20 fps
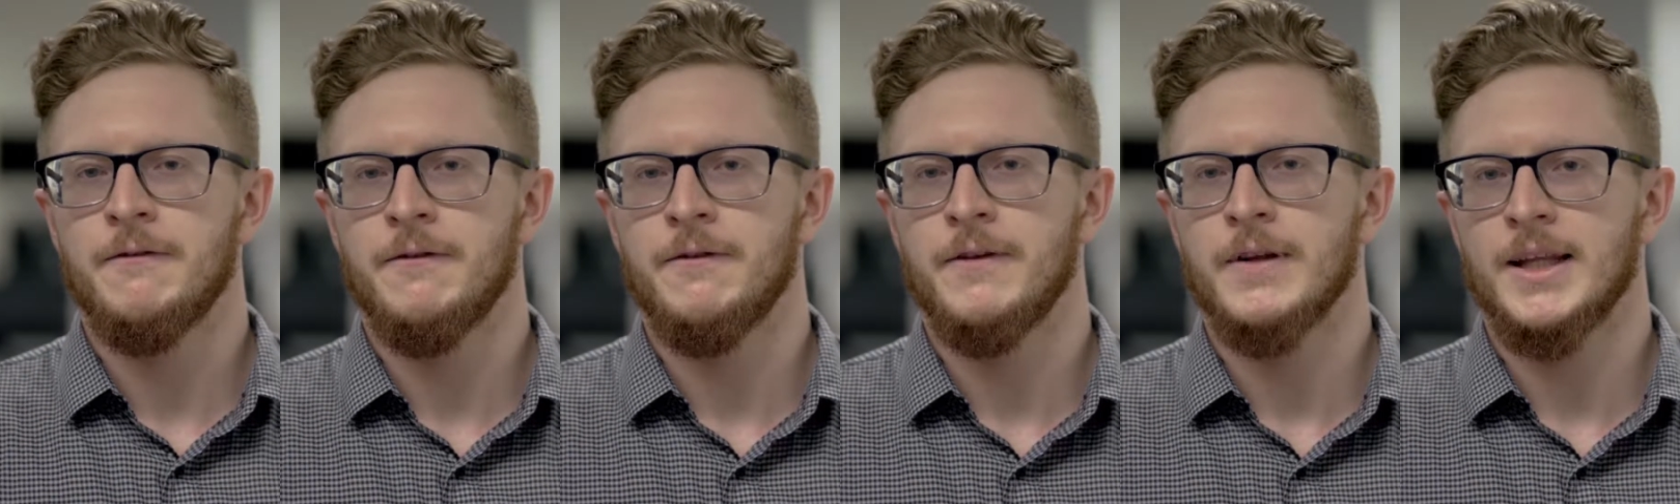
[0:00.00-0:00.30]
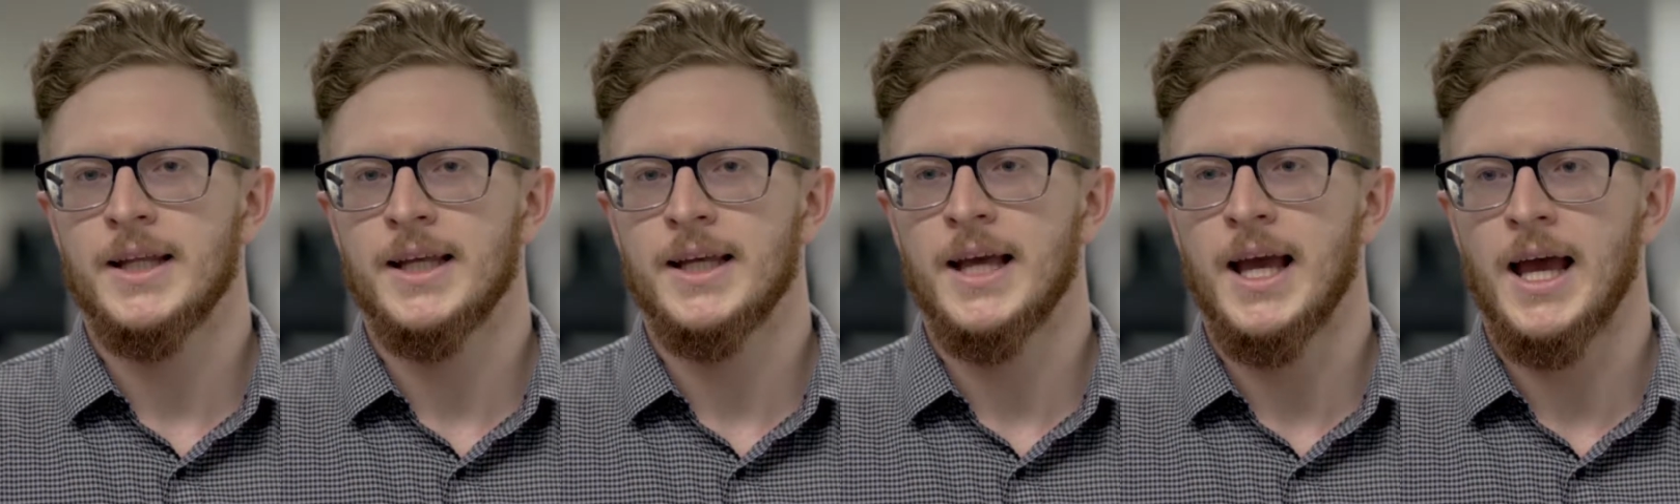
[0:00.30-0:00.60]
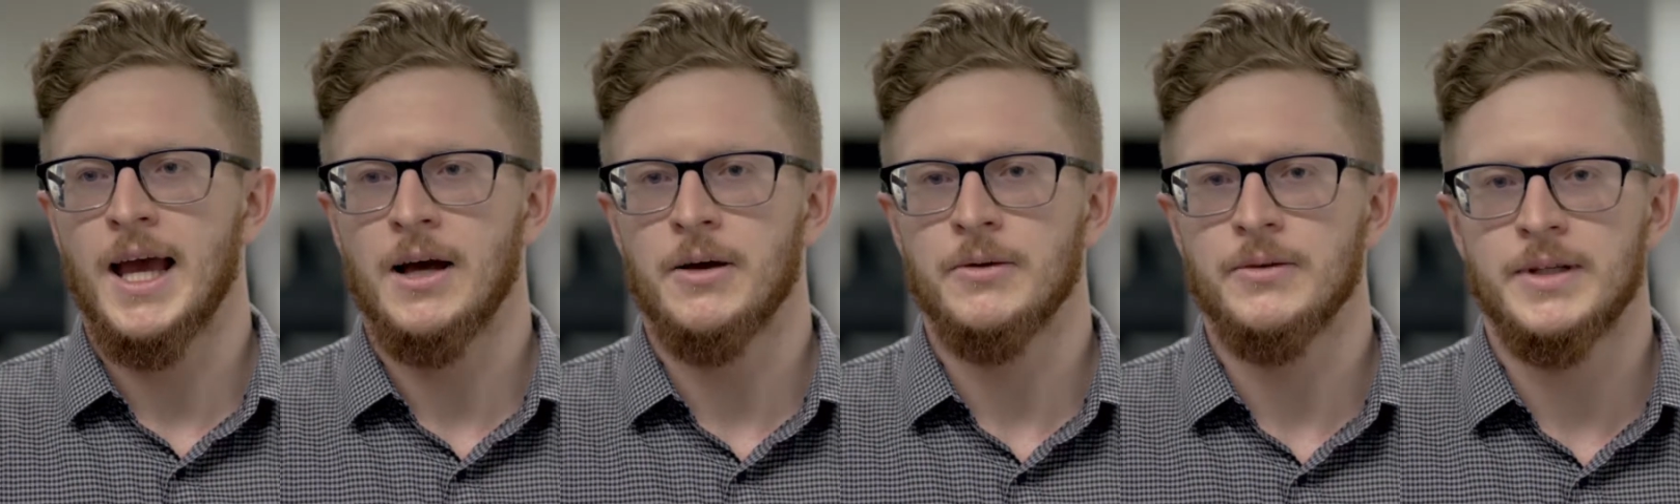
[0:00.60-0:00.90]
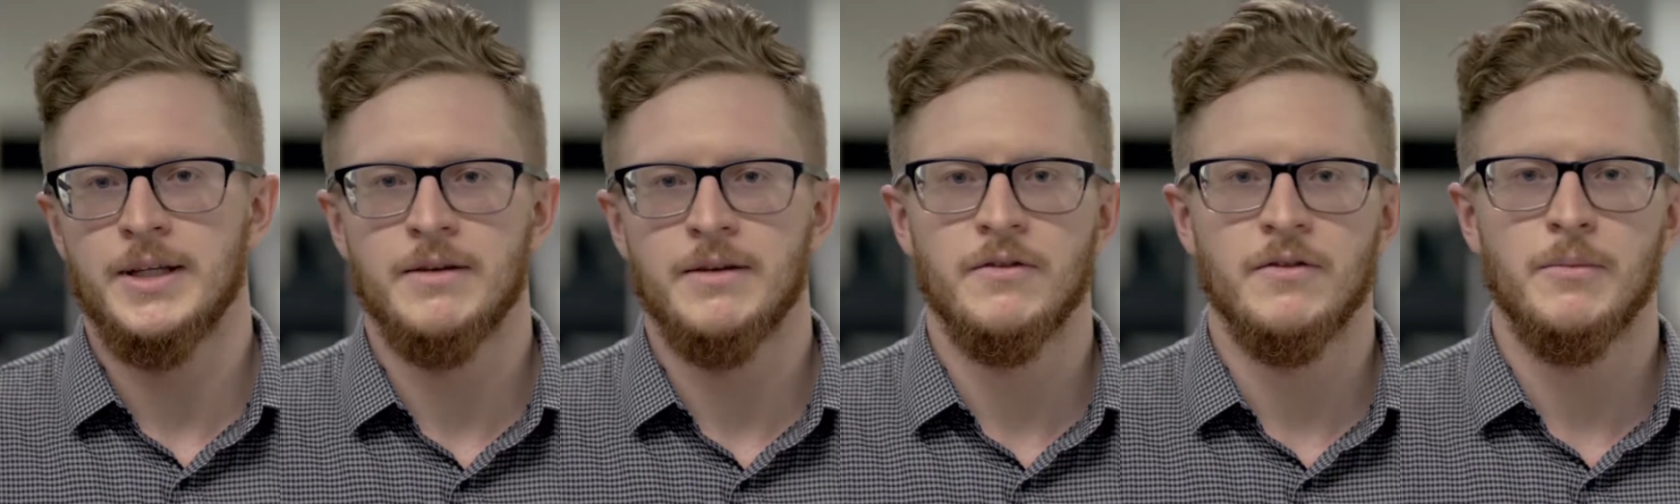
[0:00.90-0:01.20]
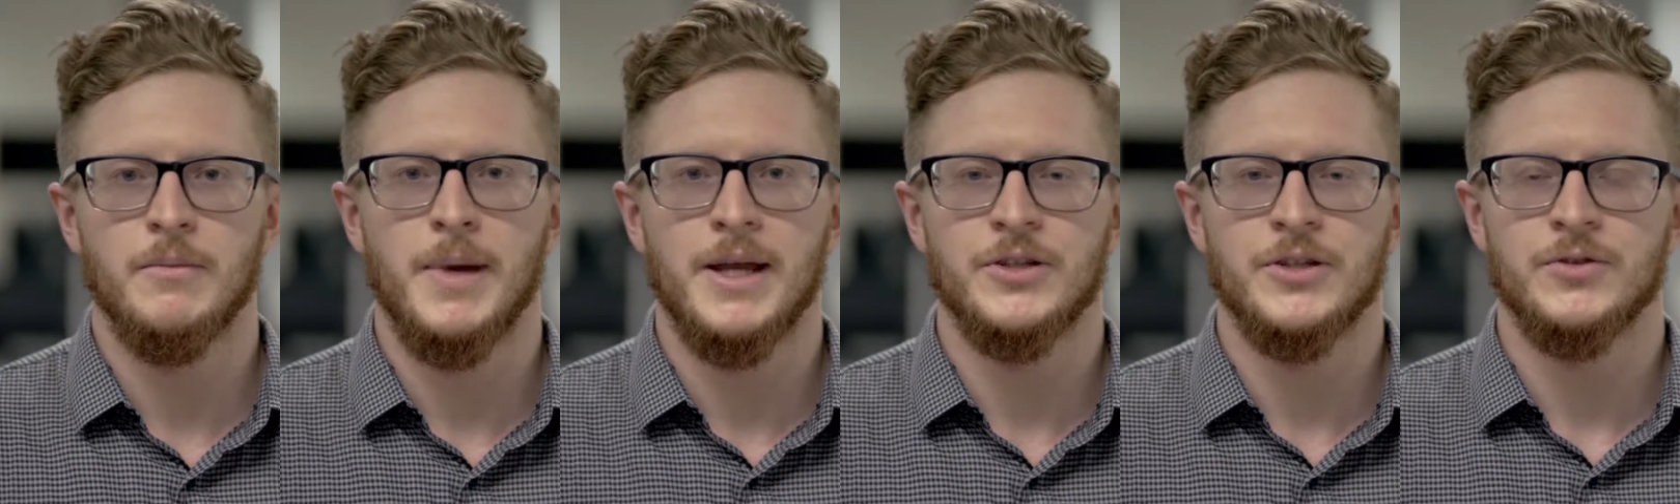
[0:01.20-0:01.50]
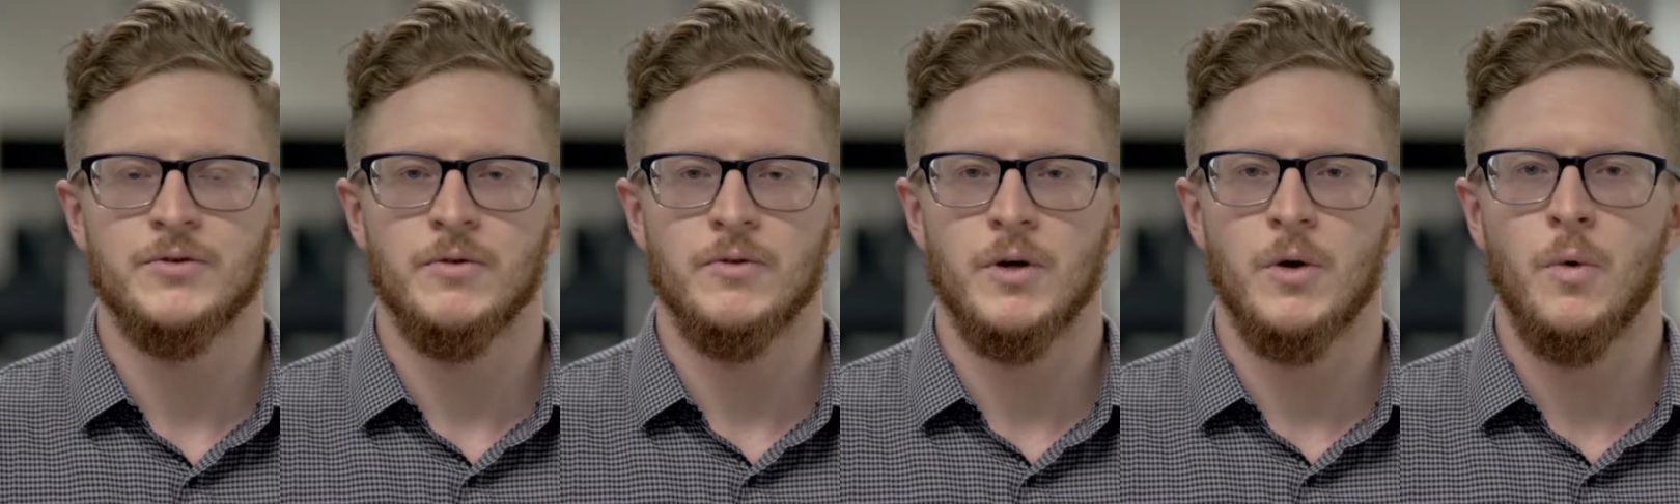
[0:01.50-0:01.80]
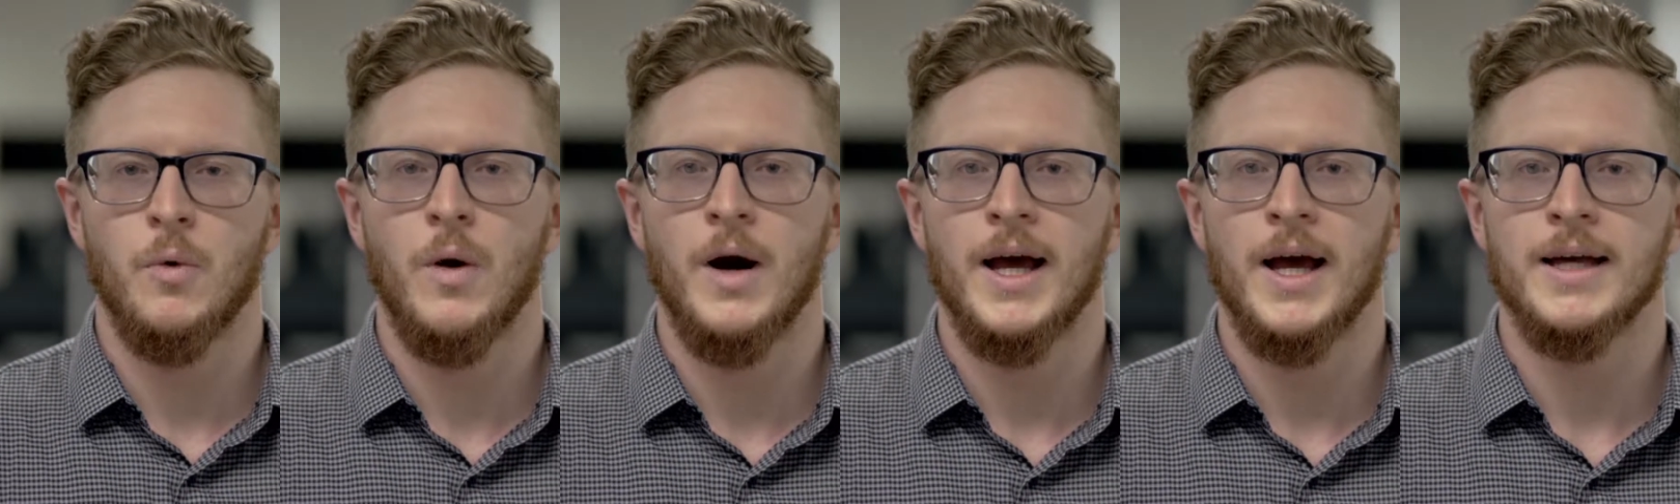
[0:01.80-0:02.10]
filling out the information
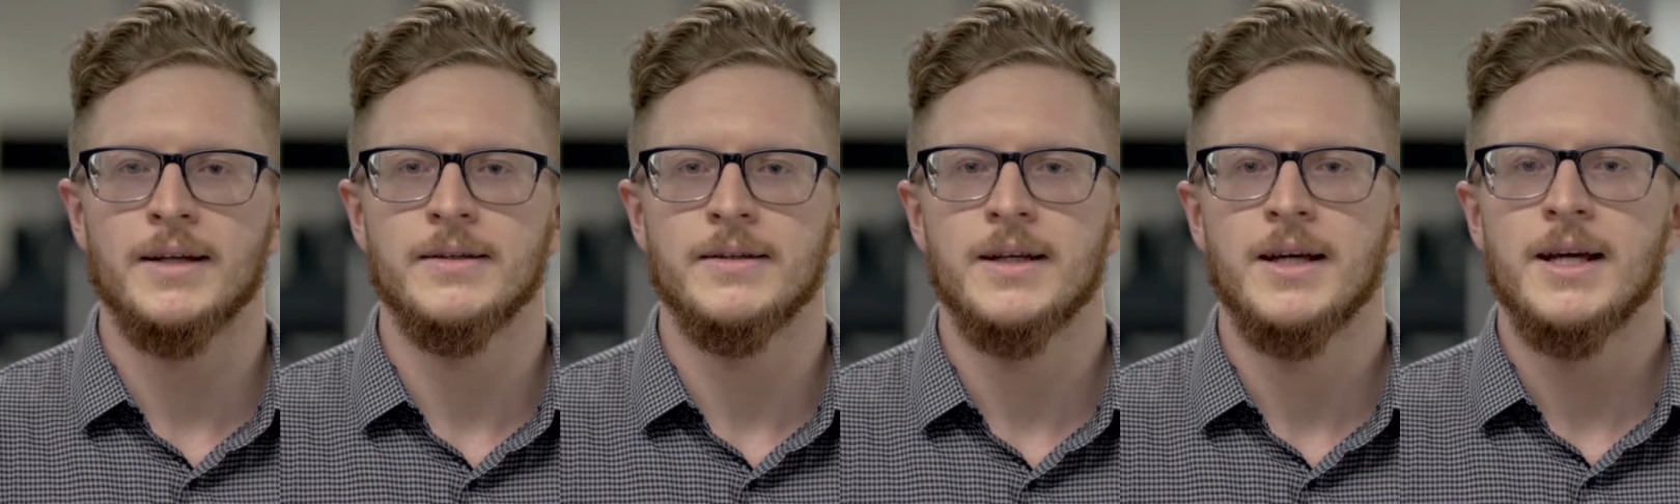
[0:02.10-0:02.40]
required.